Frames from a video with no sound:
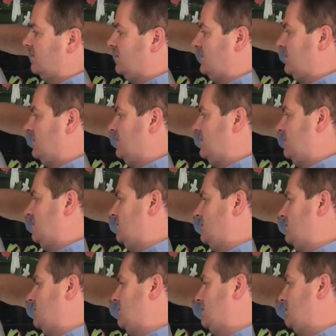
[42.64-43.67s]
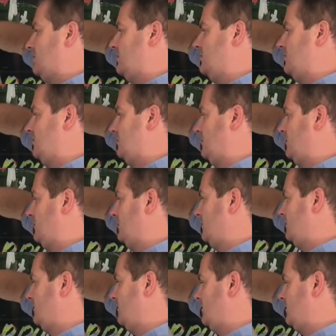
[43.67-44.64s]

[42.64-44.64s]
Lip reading: (silence)